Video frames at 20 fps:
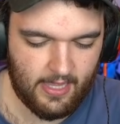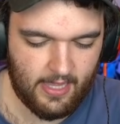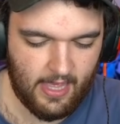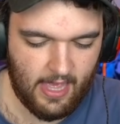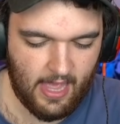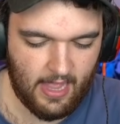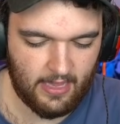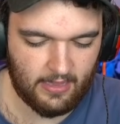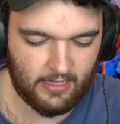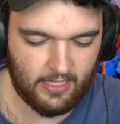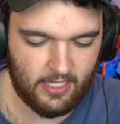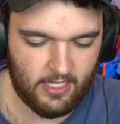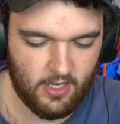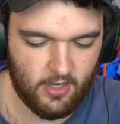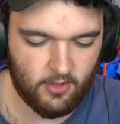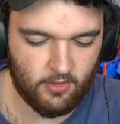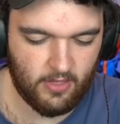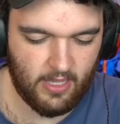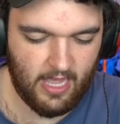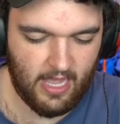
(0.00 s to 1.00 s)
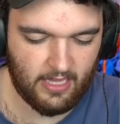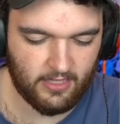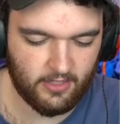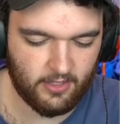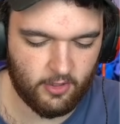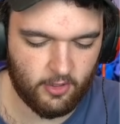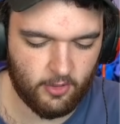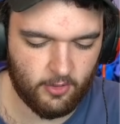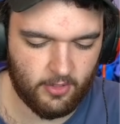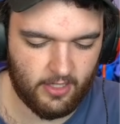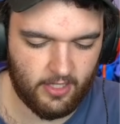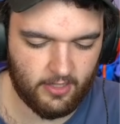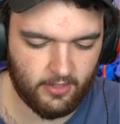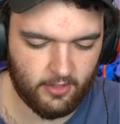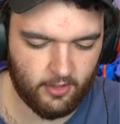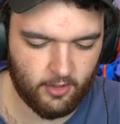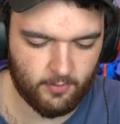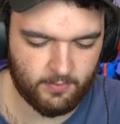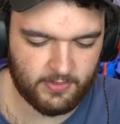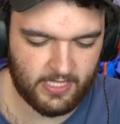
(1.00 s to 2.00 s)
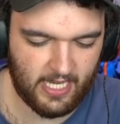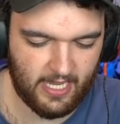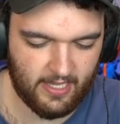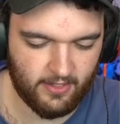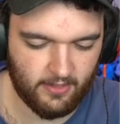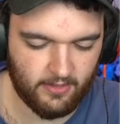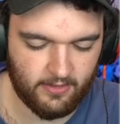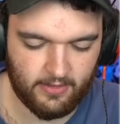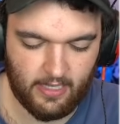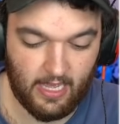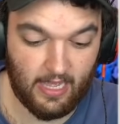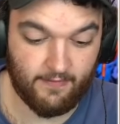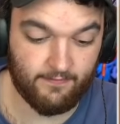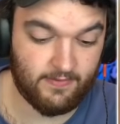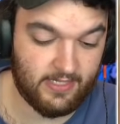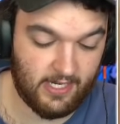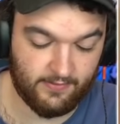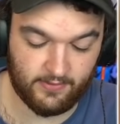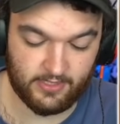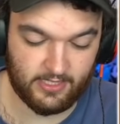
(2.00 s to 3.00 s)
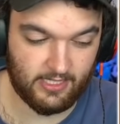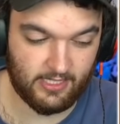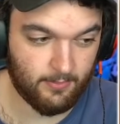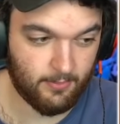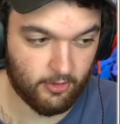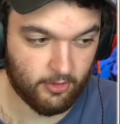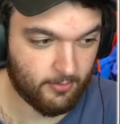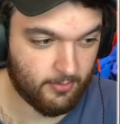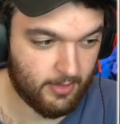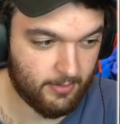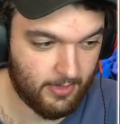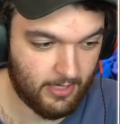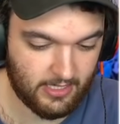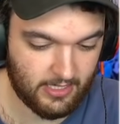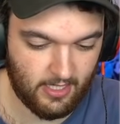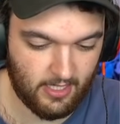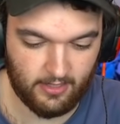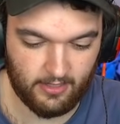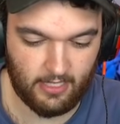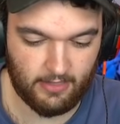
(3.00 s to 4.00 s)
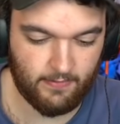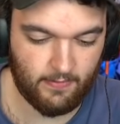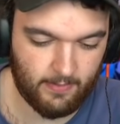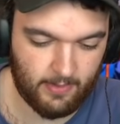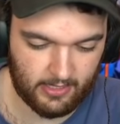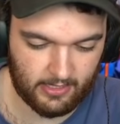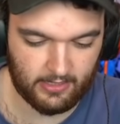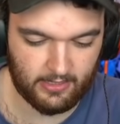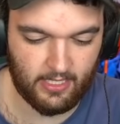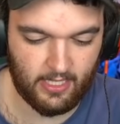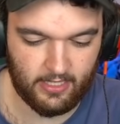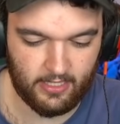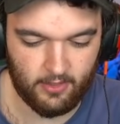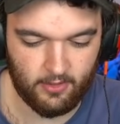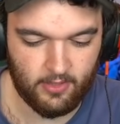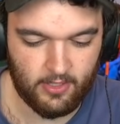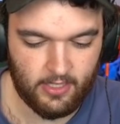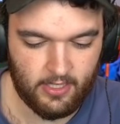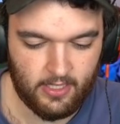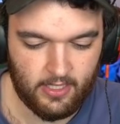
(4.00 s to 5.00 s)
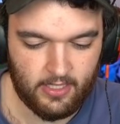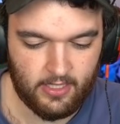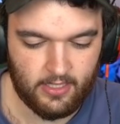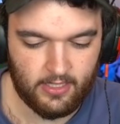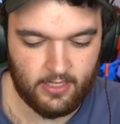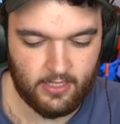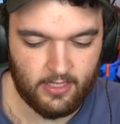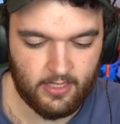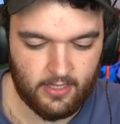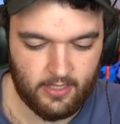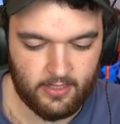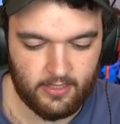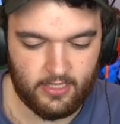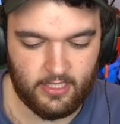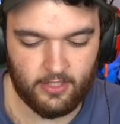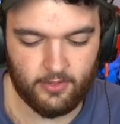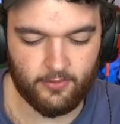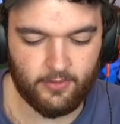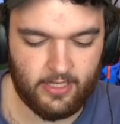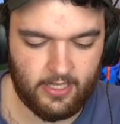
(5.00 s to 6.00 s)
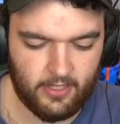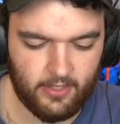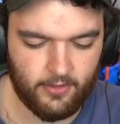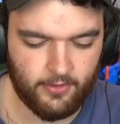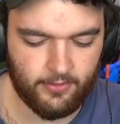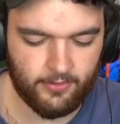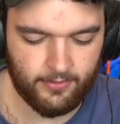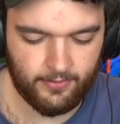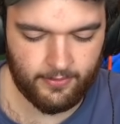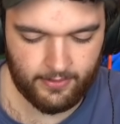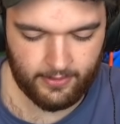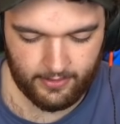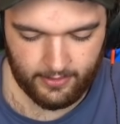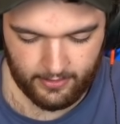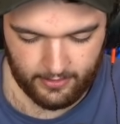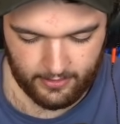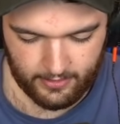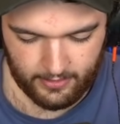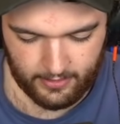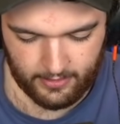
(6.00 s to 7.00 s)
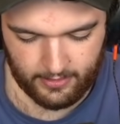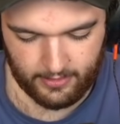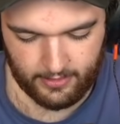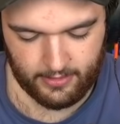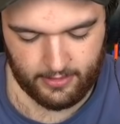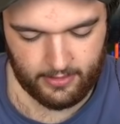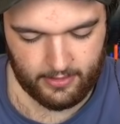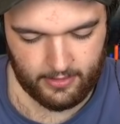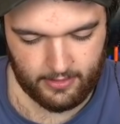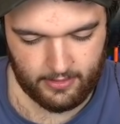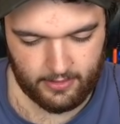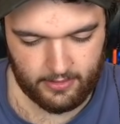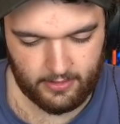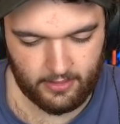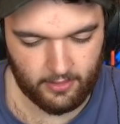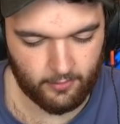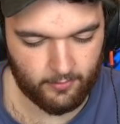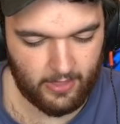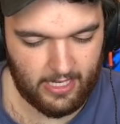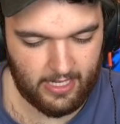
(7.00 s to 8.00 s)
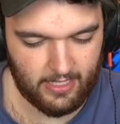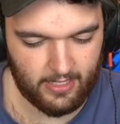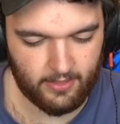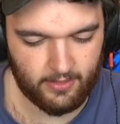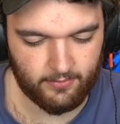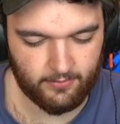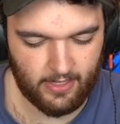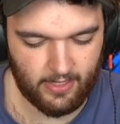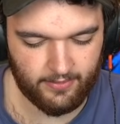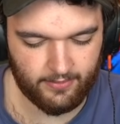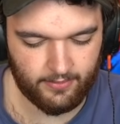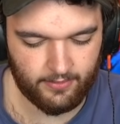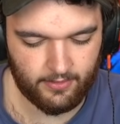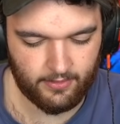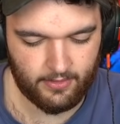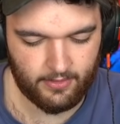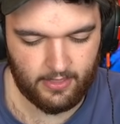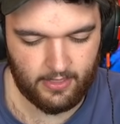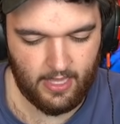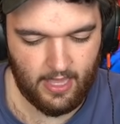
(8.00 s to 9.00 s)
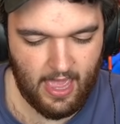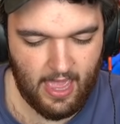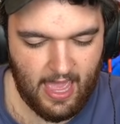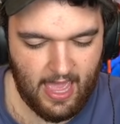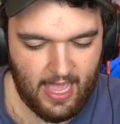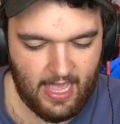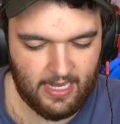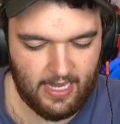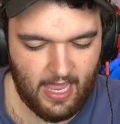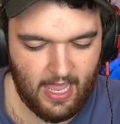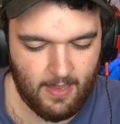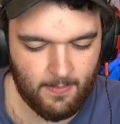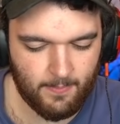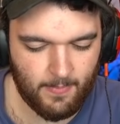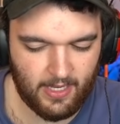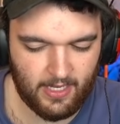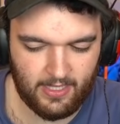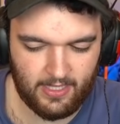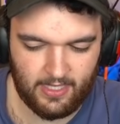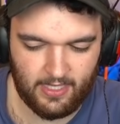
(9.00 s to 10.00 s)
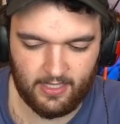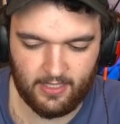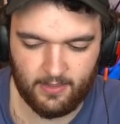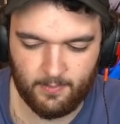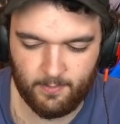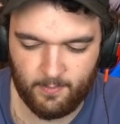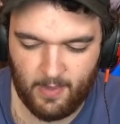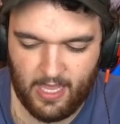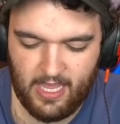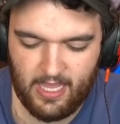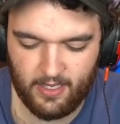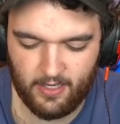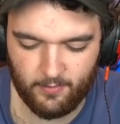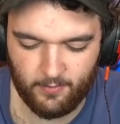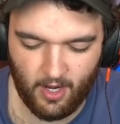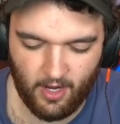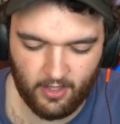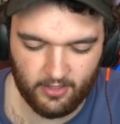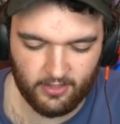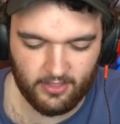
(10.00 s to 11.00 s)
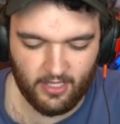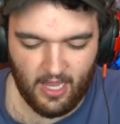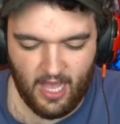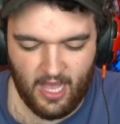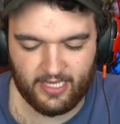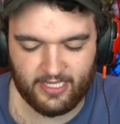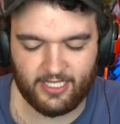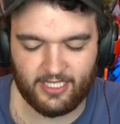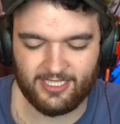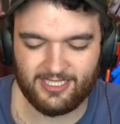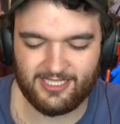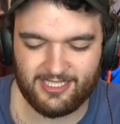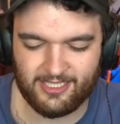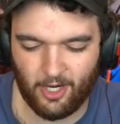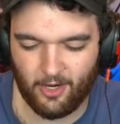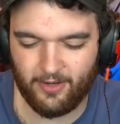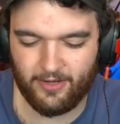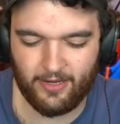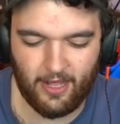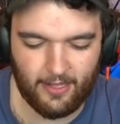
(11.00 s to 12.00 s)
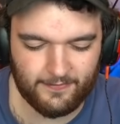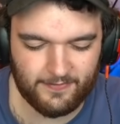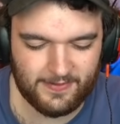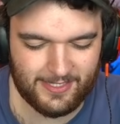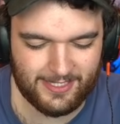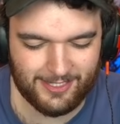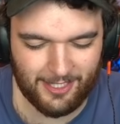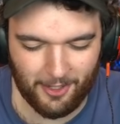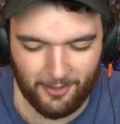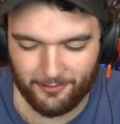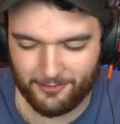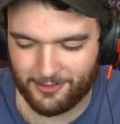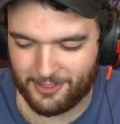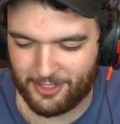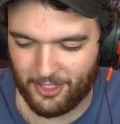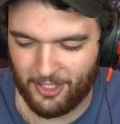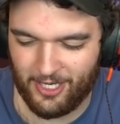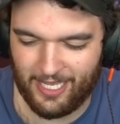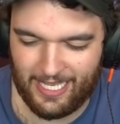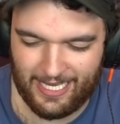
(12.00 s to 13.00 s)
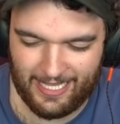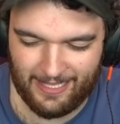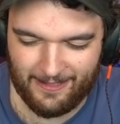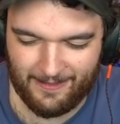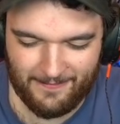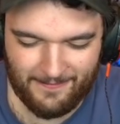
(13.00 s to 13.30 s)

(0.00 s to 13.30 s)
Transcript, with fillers: Helio, Helio, Helioptile. I've never seen that Pokemon in my entire life. I'm not going to lie to you. Nidorino. Nidoran, rather. And a Mighty Man, our luck started off so good.